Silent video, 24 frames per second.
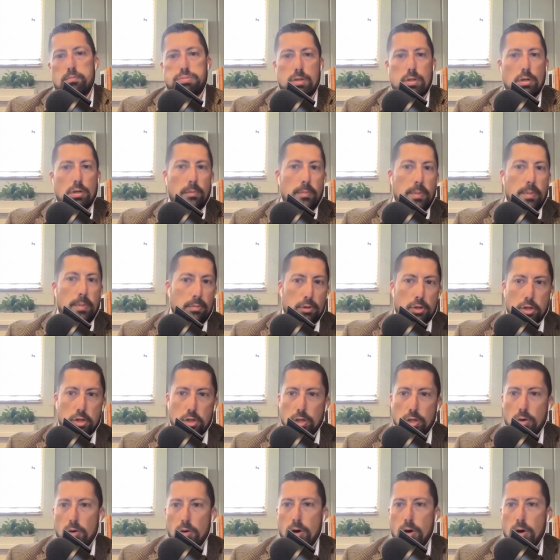two people
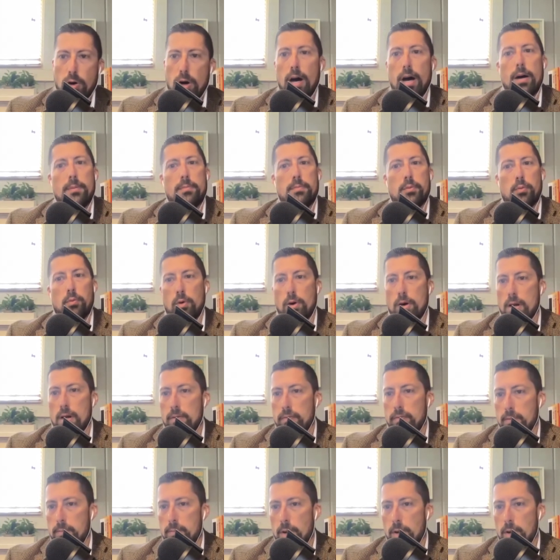show up, one
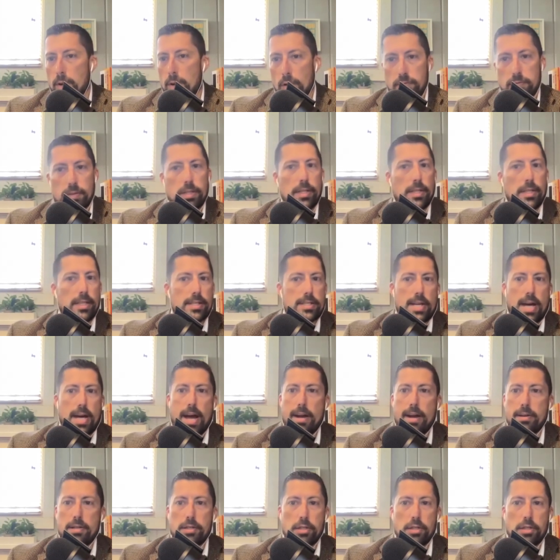of them hopefully gets
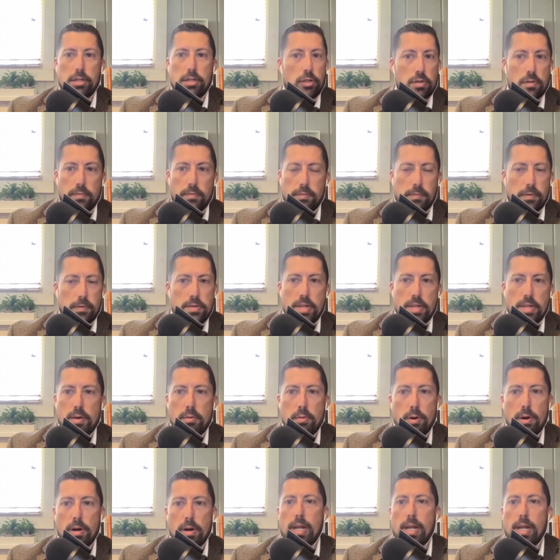hired and shows up for the first day
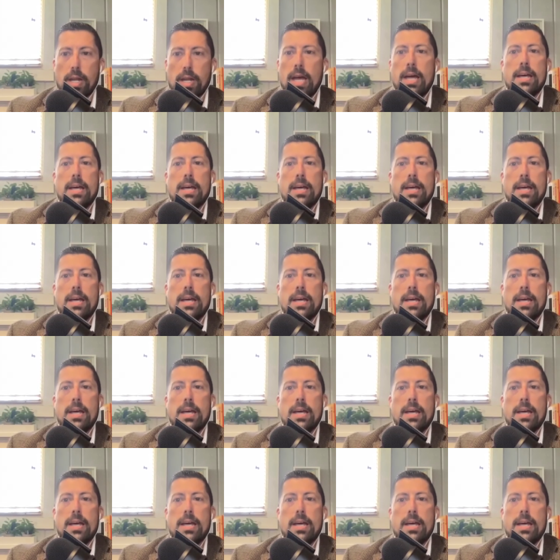of work.